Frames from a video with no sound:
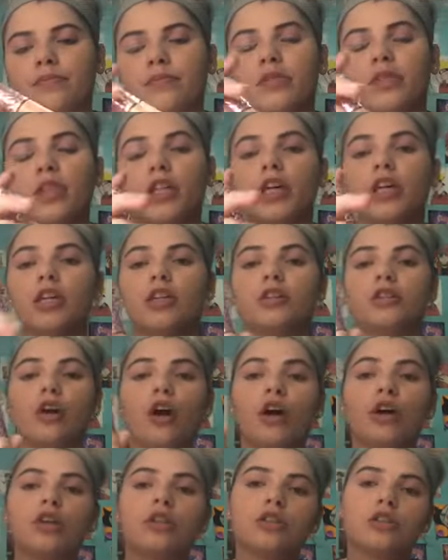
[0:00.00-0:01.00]
the
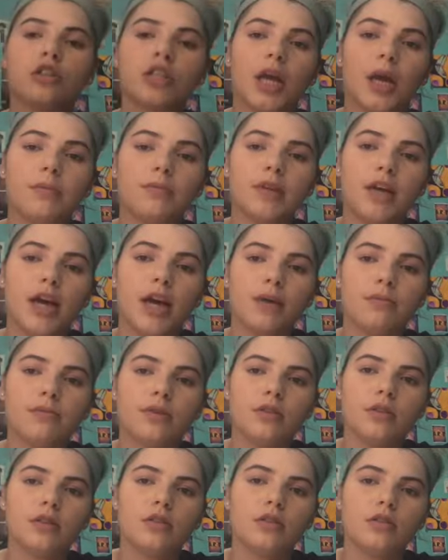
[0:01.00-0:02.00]
Tarte Shape Tape.
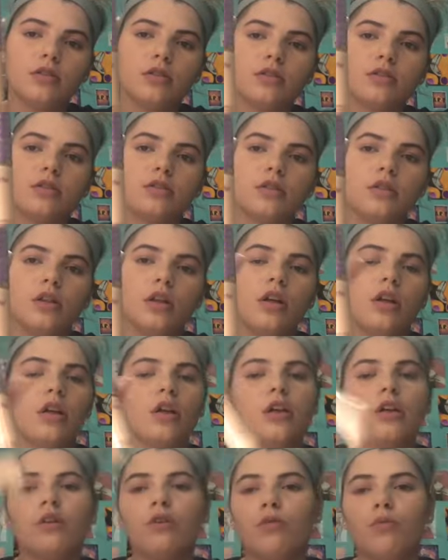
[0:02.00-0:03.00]

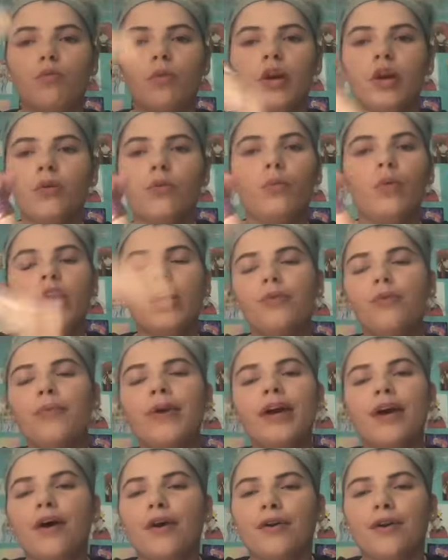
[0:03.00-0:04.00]
We, we,
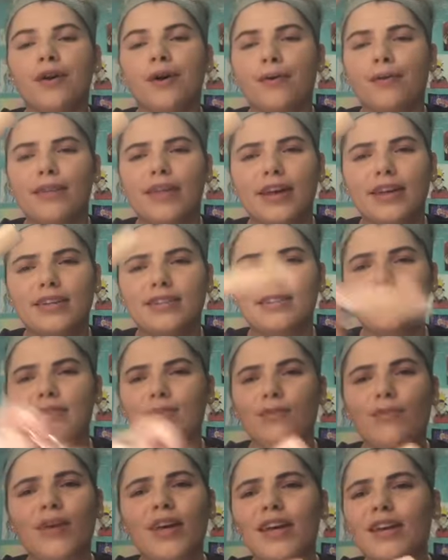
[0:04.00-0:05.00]
we all know this.
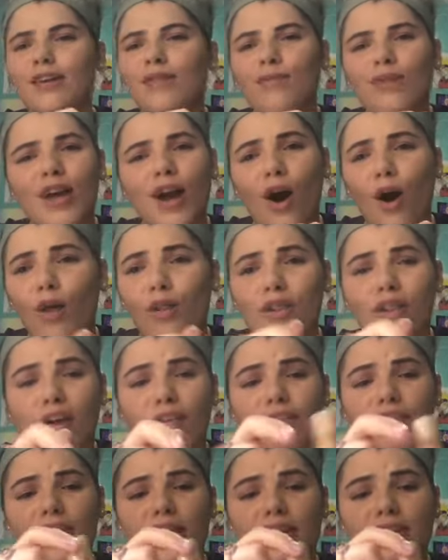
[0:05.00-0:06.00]
We, we all
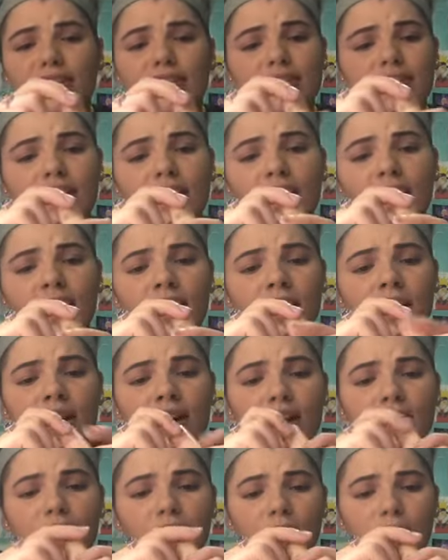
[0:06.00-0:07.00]
love this.
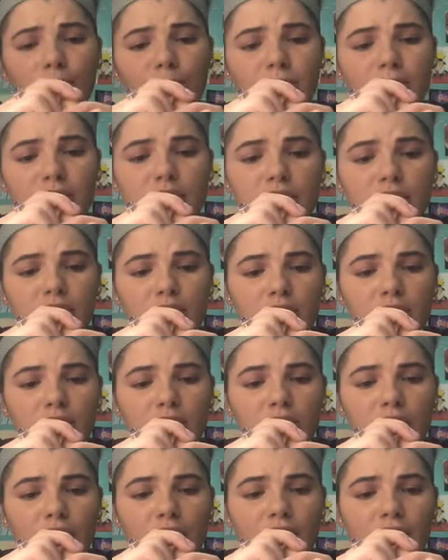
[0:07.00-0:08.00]
Um, this is the
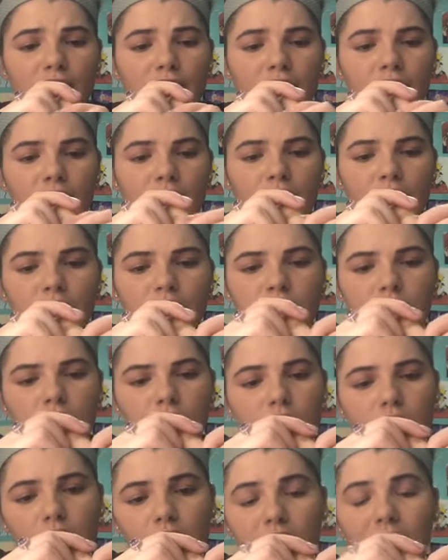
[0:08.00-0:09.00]
shade
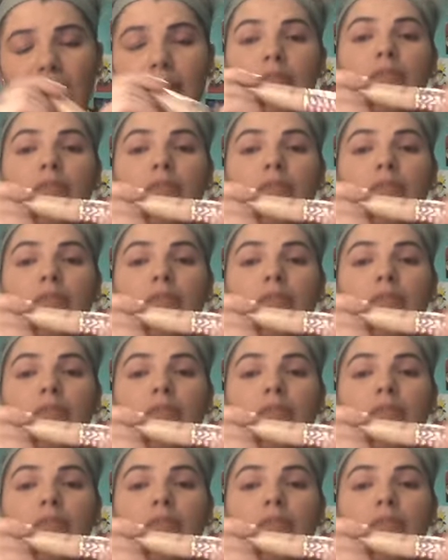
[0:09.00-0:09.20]
light